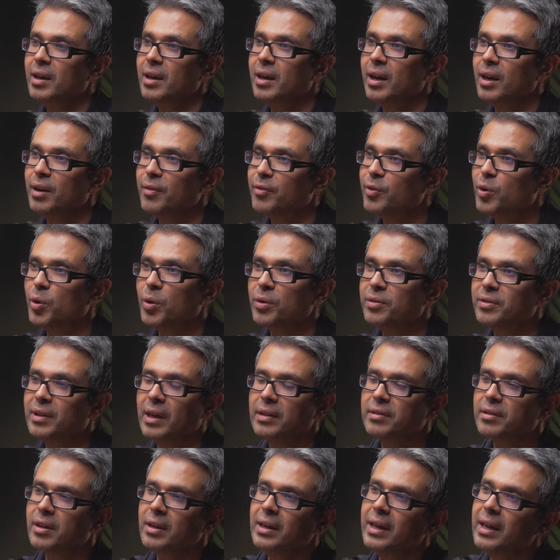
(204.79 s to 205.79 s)
And of course,
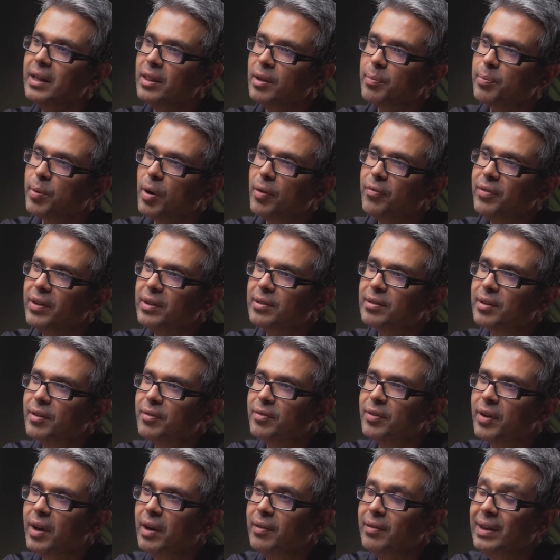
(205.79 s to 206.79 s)
that's going to hit the profits
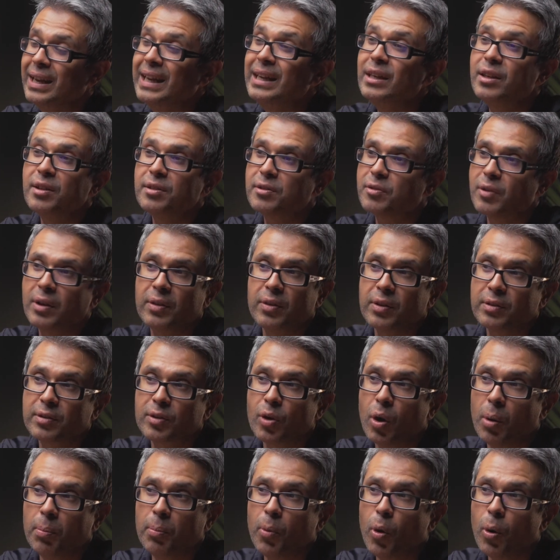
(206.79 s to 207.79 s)
of an industry that's
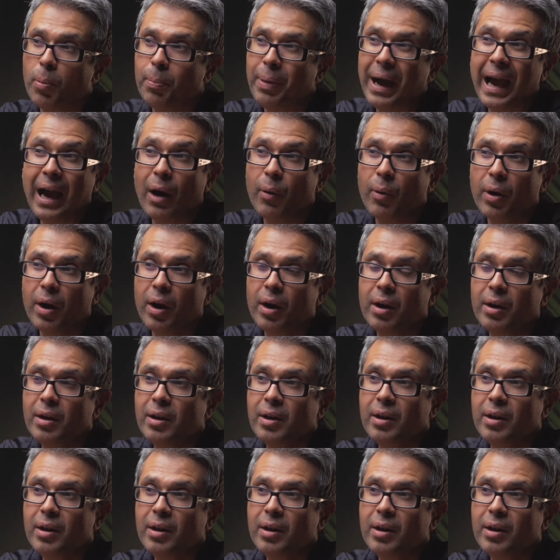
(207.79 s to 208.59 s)
got more power